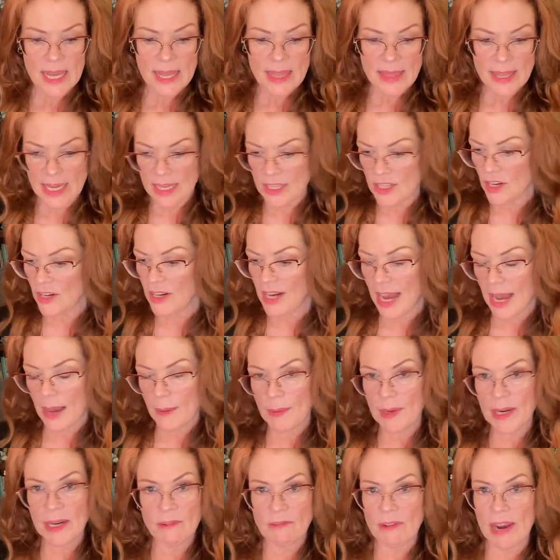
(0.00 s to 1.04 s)
things aren't
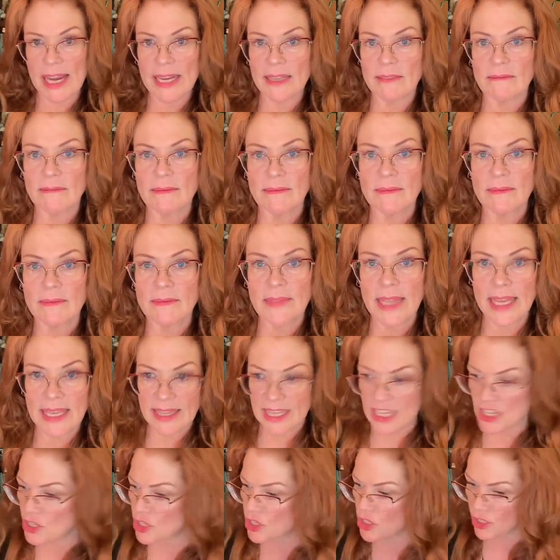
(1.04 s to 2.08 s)
happening right. Like,
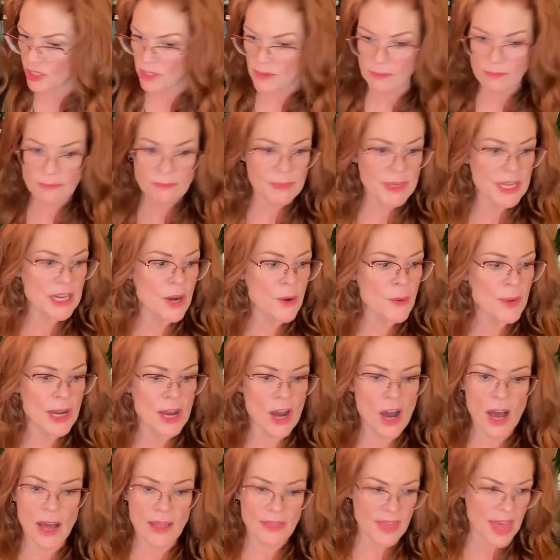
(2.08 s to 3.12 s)
this shouldn't be going
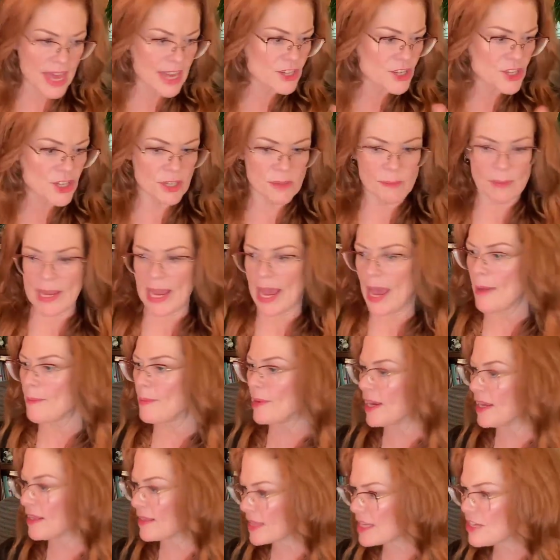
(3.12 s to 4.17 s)
on. That shouldn't be
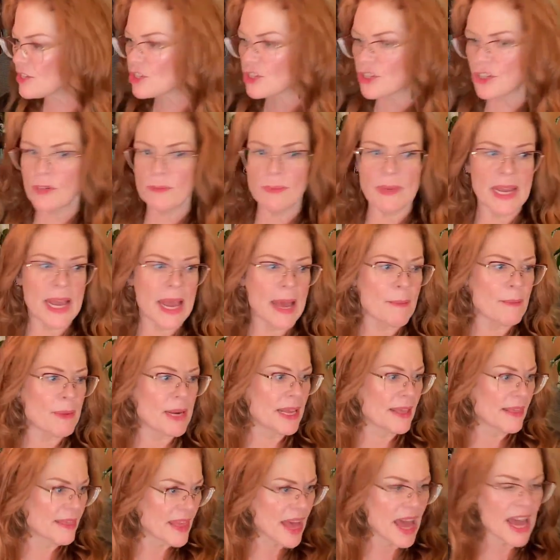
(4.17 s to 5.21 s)
happening. This should be
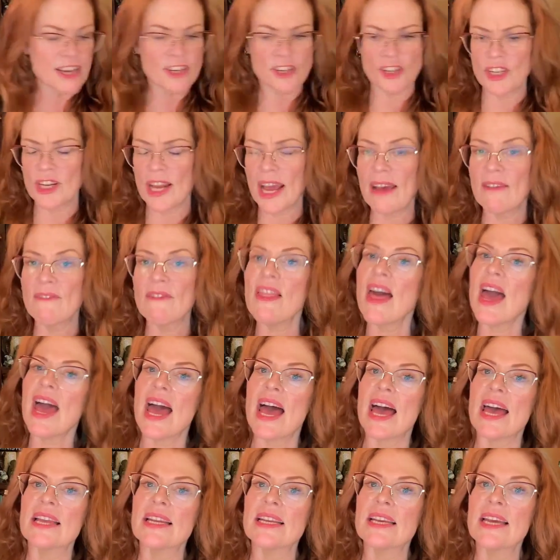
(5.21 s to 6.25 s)
happening. I should have
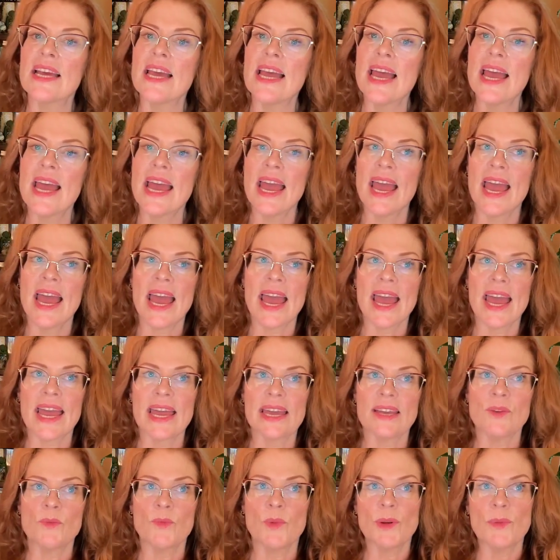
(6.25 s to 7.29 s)
that.
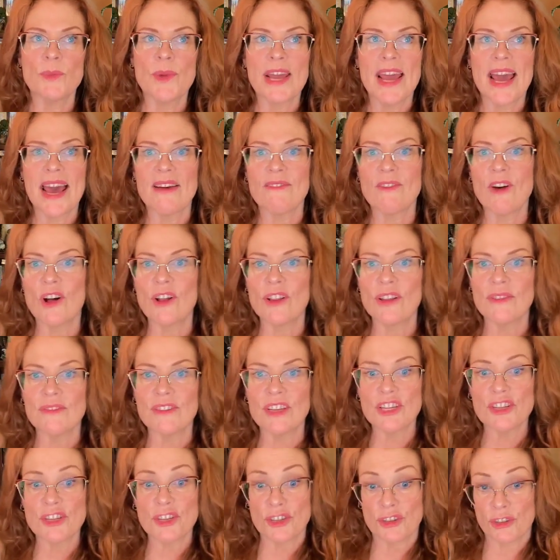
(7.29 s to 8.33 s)
And when we have all of
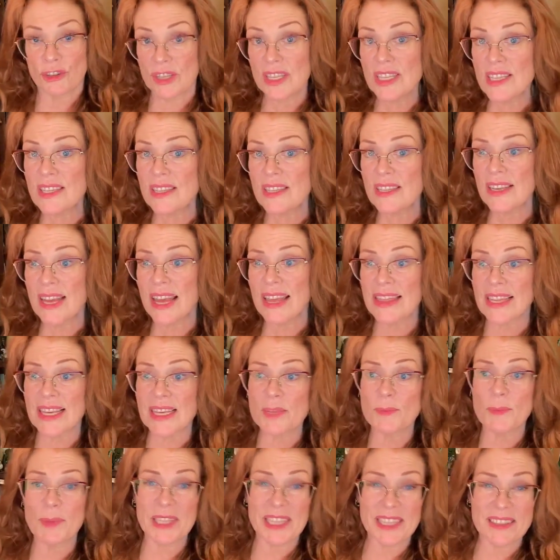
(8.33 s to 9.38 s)
these shoulds and
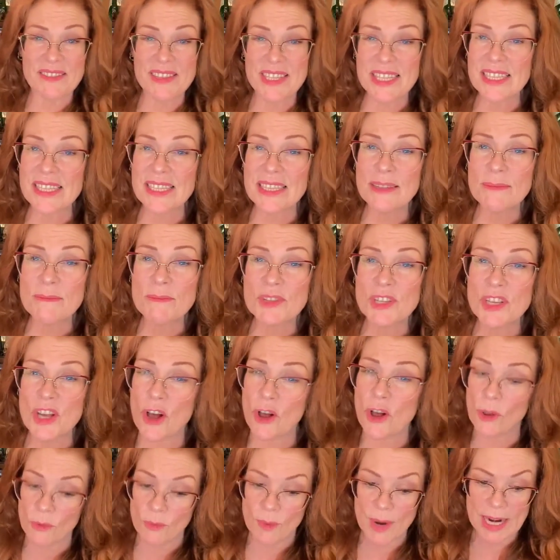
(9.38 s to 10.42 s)
these belief systems
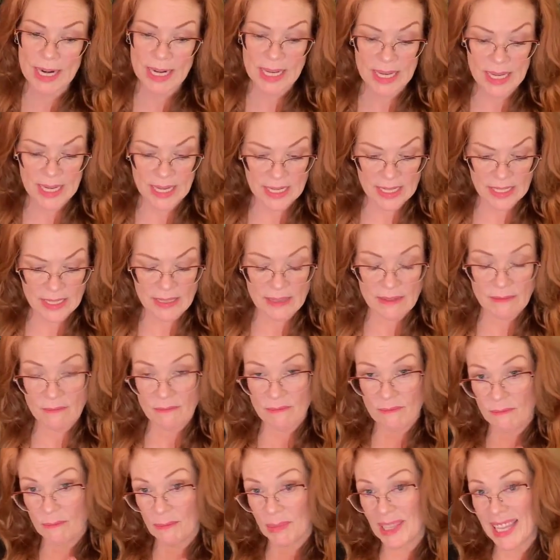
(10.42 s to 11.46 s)
already in
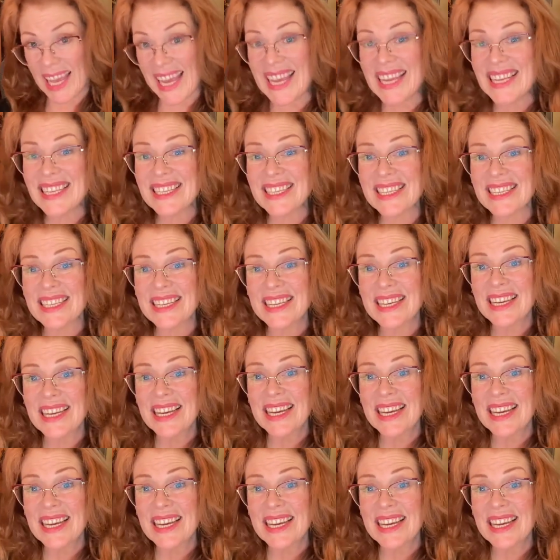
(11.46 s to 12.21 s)
place,